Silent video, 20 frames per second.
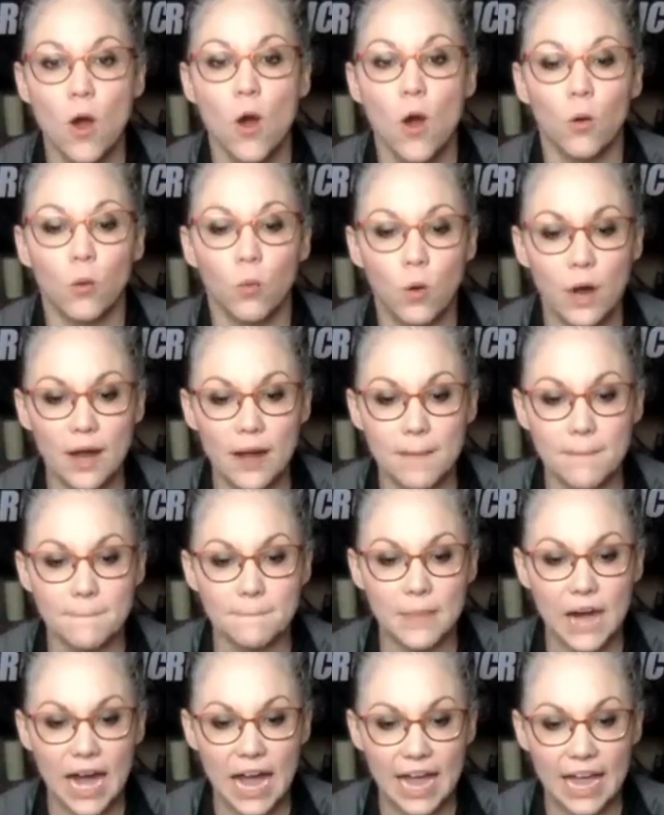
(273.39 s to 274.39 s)
One of
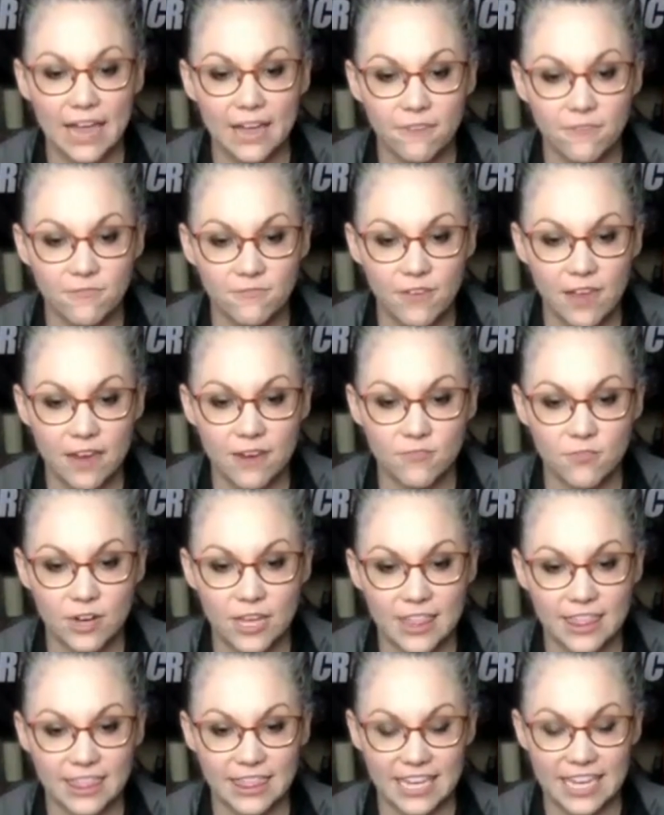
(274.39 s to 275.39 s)
my favorite
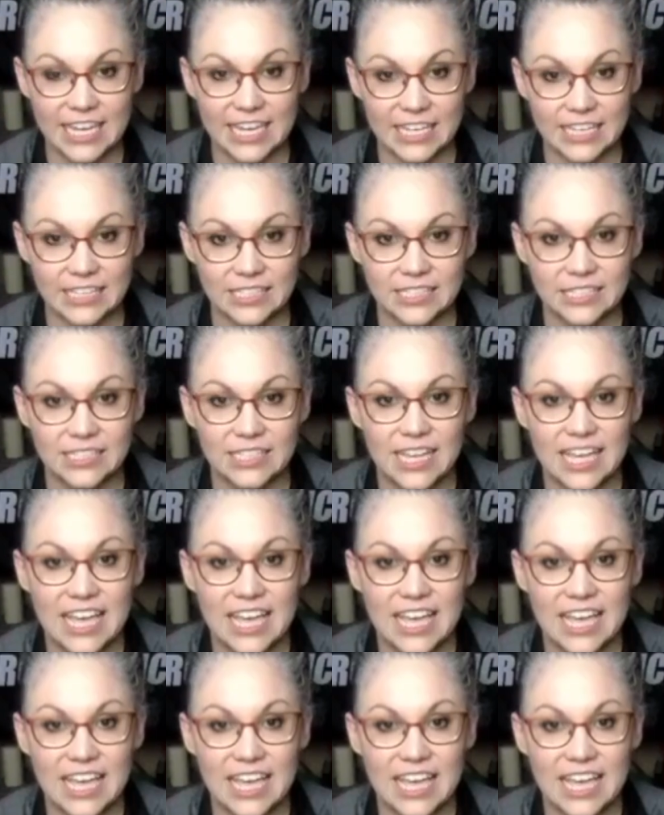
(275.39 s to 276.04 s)
things